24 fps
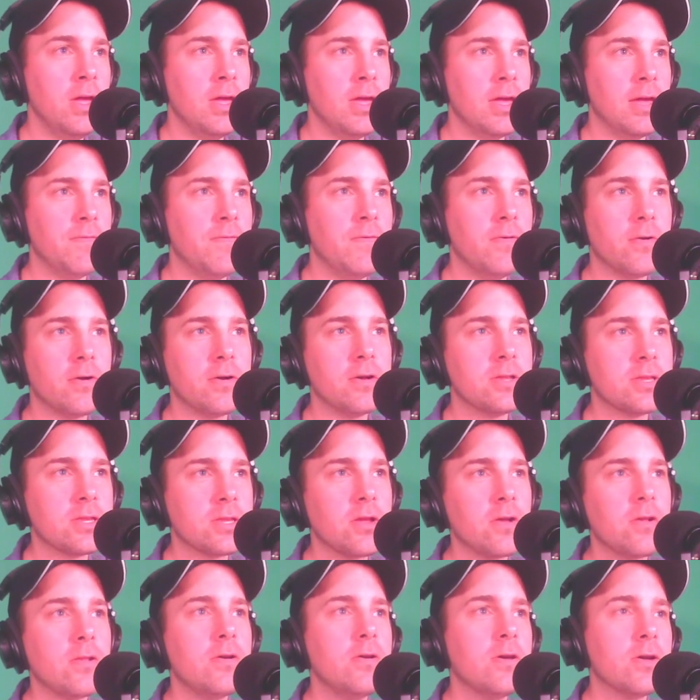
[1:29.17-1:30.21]
If you're a
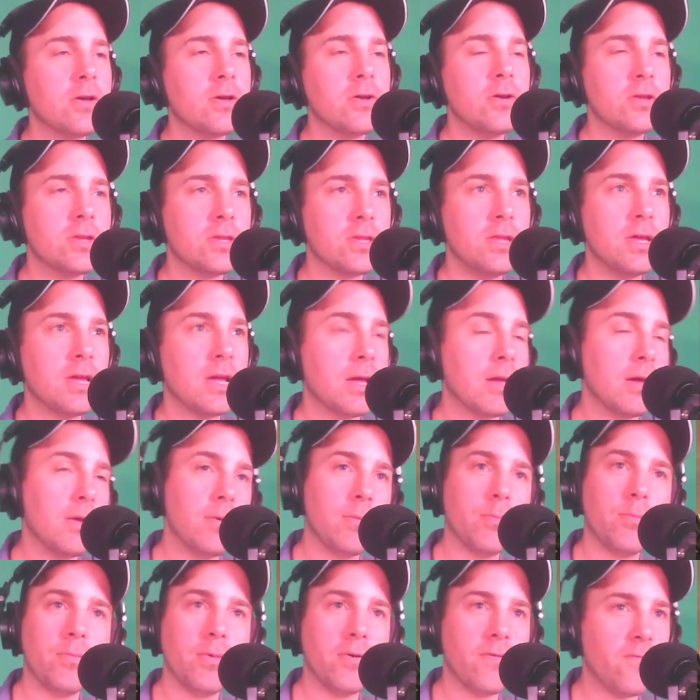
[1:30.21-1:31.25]
solo acoustic
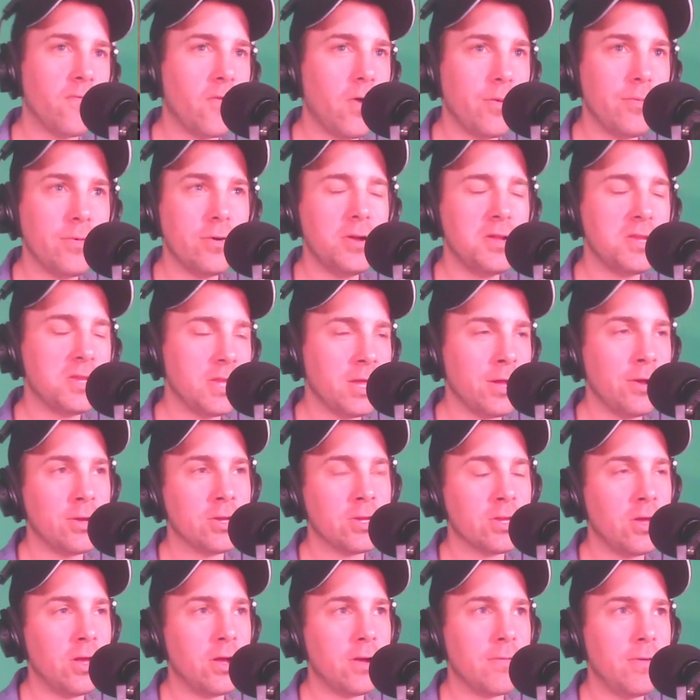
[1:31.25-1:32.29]
performer, a
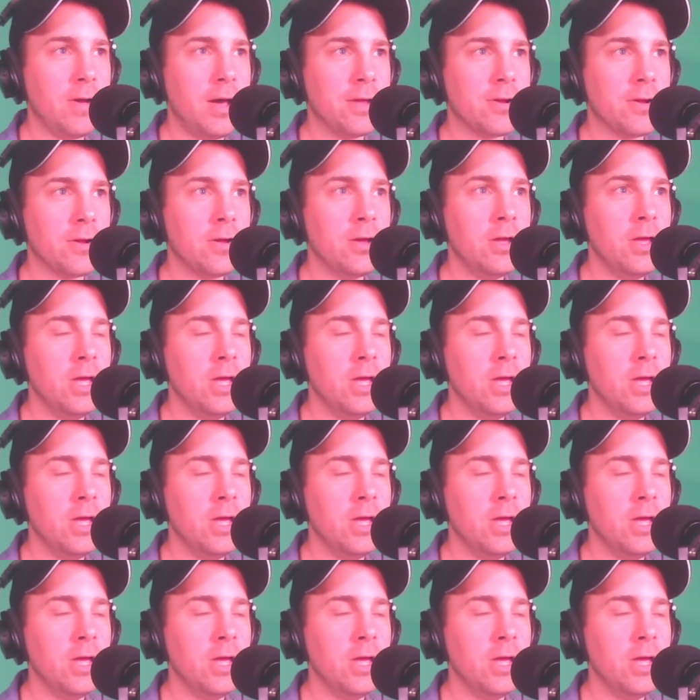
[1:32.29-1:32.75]
singer-songwriter,